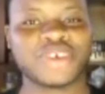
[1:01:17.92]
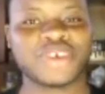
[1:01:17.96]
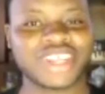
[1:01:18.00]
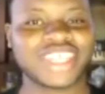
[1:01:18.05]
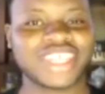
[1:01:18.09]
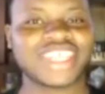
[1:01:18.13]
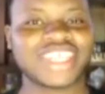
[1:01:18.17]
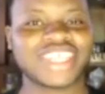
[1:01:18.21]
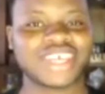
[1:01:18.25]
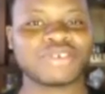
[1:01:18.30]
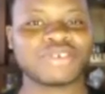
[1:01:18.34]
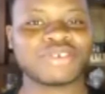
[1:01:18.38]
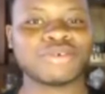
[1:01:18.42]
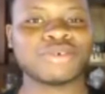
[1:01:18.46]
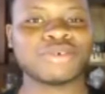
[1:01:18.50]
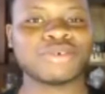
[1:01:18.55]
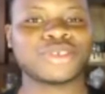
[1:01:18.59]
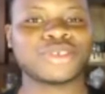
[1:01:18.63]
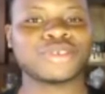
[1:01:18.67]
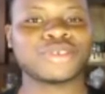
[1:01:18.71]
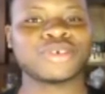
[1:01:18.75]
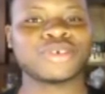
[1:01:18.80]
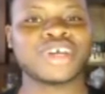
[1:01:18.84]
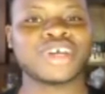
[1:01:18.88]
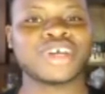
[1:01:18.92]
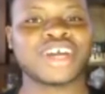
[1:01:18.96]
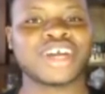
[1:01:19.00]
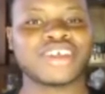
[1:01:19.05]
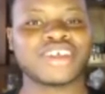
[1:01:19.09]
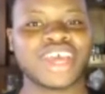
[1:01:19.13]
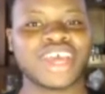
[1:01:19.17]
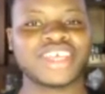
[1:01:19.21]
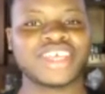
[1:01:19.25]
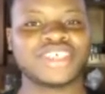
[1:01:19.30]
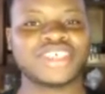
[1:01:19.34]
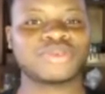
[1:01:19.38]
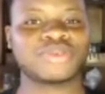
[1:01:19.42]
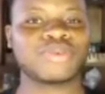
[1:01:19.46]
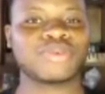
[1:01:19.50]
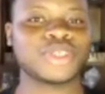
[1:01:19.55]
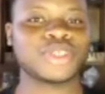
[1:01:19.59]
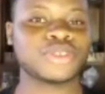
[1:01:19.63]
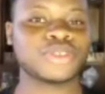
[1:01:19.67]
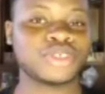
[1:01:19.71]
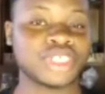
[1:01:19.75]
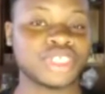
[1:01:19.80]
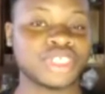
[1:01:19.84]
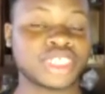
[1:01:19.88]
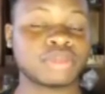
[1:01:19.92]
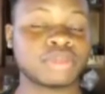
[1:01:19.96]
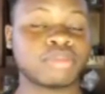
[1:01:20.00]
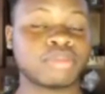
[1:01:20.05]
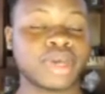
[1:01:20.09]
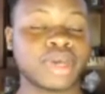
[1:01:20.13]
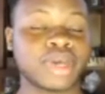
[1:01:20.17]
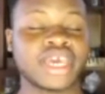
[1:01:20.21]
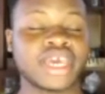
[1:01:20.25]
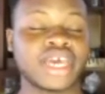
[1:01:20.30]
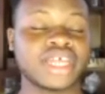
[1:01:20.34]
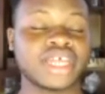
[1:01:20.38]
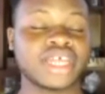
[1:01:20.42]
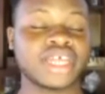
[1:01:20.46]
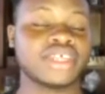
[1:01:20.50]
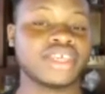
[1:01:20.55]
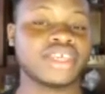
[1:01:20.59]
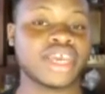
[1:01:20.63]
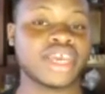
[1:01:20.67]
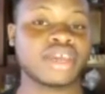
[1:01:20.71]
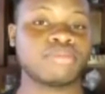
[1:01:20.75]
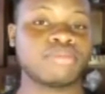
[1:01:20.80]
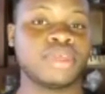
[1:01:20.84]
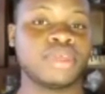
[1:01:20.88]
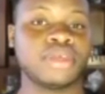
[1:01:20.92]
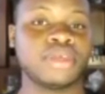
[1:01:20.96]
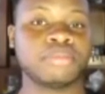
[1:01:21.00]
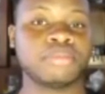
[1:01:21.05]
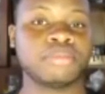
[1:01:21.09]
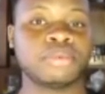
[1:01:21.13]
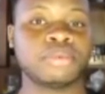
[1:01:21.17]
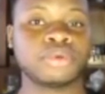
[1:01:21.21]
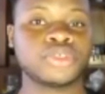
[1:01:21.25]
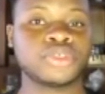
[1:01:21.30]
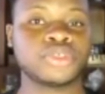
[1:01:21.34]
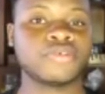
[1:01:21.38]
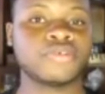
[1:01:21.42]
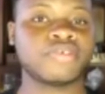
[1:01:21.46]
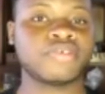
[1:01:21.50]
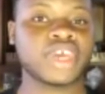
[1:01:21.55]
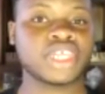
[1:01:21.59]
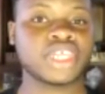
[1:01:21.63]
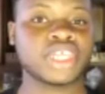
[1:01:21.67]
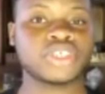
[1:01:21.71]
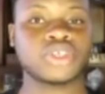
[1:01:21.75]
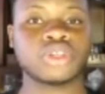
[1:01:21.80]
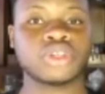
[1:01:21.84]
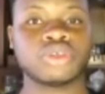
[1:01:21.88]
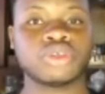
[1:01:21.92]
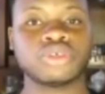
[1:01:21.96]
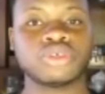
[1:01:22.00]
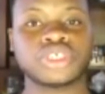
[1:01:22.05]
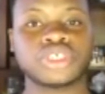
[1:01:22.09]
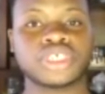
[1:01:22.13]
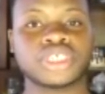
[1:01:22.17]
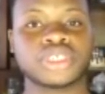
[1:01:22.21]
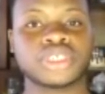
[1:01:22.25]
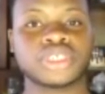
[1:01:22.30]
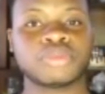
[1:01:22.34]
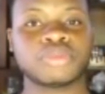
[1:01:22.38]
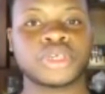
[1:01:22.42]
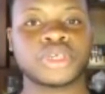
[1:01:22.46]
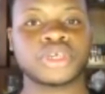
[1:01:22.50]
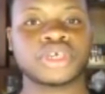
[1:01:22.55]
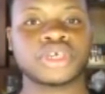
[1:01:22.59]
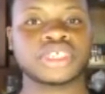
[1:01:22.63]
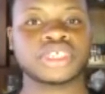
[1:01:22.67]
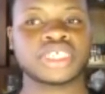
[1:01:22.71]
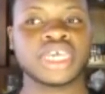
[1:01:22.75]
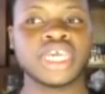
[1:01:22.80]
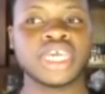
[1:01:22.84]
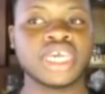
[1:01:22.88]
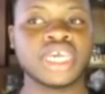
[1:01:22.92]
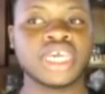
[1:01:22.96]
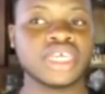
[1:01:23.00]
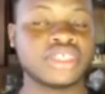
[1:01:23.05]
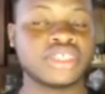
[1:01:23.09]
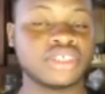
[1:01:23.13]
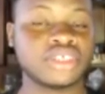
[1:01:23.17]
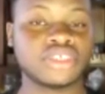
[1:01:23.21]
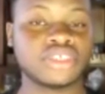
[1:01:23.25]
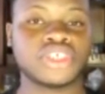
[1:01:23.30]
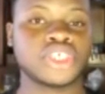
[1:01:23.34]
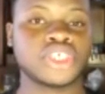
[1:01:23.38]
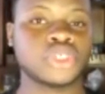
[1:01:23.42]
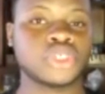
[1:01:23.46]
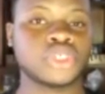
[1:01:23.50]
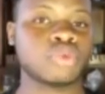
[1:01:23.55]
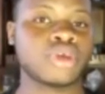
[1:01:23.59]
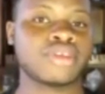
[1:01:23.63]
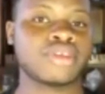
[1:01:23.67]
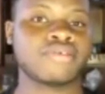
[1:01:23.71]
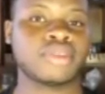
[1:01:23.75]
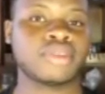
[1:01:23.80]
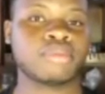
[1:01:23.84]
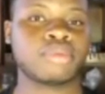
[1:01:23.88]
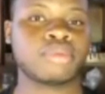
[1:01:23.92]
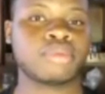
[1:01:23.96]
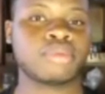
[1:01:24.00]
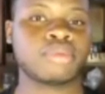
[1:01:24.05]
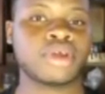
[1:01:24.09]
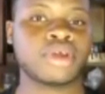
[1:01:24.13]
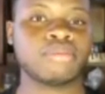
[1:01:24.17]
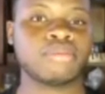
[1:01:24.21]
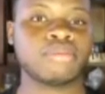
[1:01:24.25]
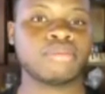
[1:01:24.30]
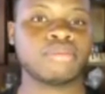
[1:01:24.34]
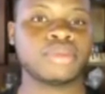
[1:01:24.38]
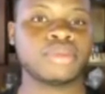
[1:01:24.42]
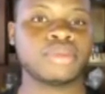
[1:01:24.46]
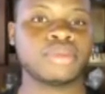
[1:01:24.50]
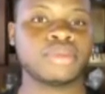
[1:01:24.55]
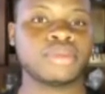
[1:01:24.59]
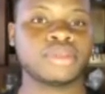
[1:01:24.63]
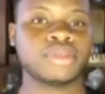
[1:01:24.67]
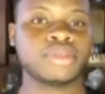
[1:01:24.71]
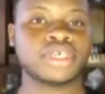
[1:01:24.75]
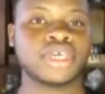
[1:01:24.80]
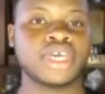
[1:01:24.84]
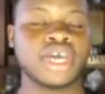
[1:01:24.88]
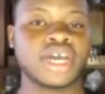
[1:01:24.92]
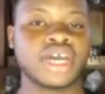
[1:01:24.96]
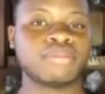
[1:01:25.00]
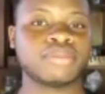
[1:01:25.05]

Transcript: beyond that, also, I just want to inspire other young people to find solutions, because this is just one of the problems.